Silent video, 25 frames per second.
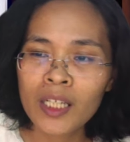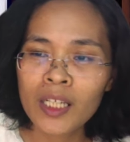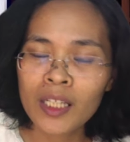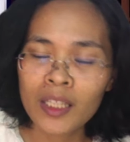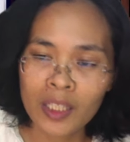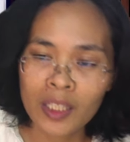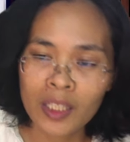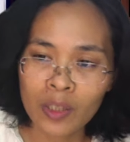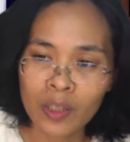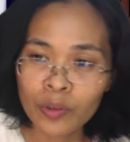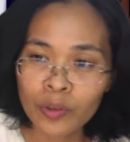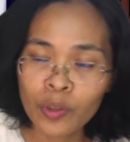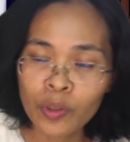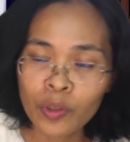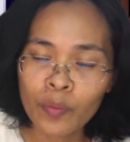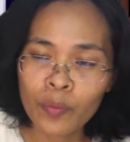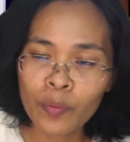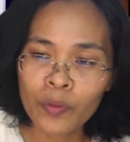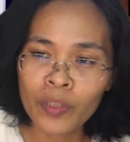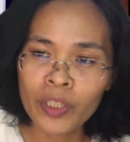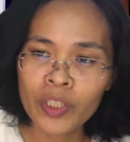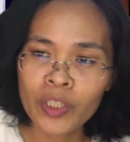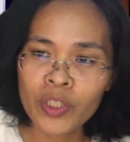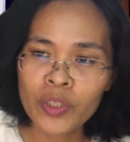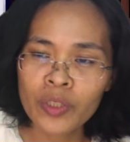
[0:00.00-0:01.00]
the old
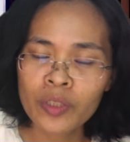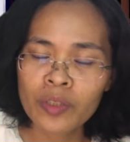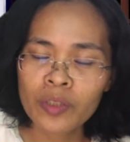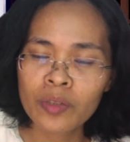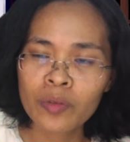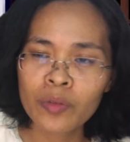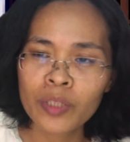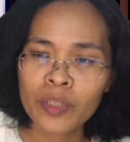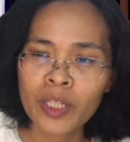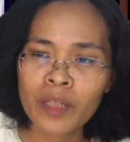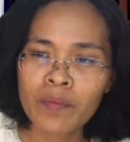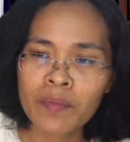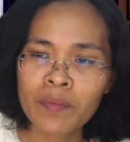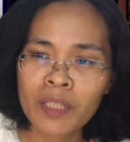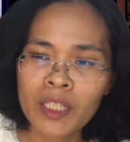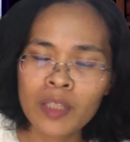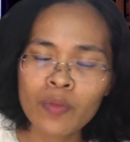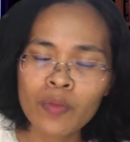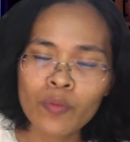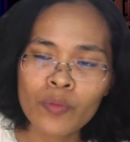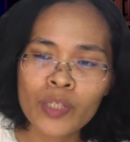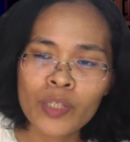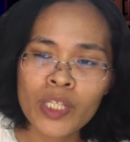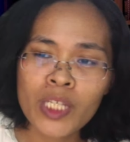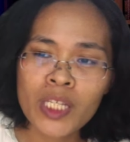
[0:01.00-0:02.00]
corporation code, I mean,
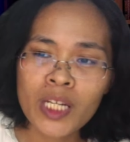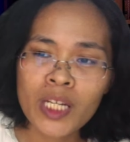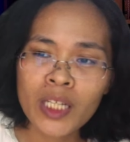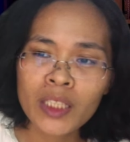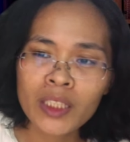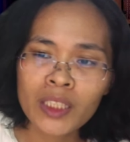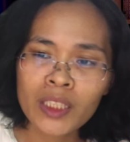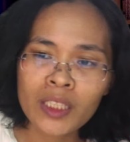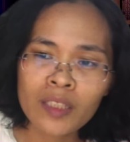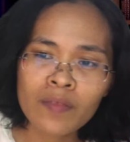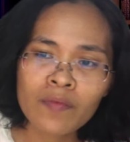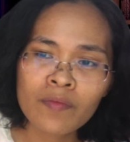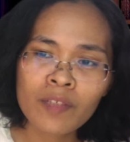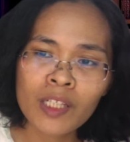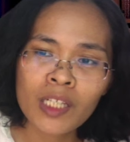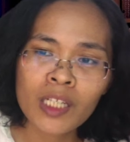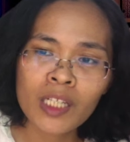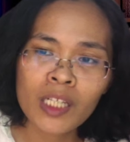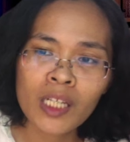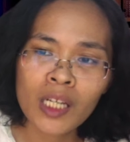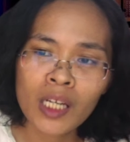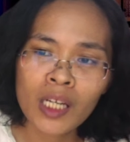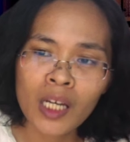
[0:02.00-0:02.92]
was not even